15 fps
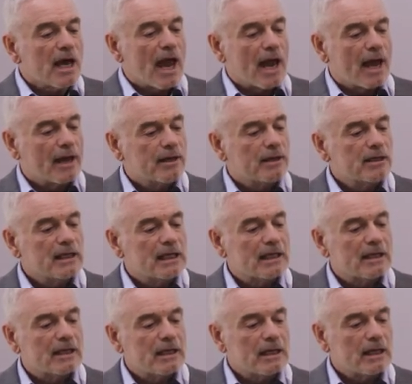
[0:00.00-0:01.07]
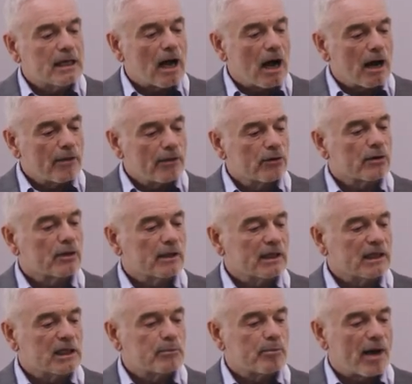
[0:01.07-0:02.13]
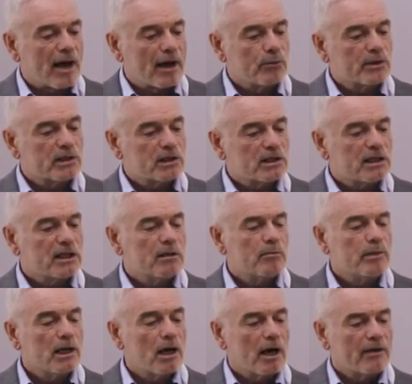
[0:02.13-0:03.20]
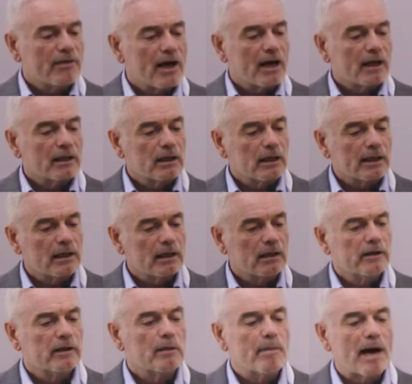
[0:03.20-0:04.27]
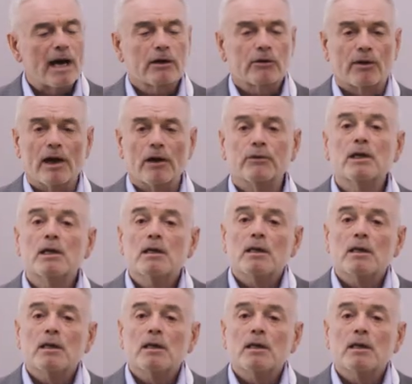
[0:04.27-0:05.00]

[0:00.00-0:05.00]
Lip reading: And in the other leach pad, which is hidden behind that little hill in the background,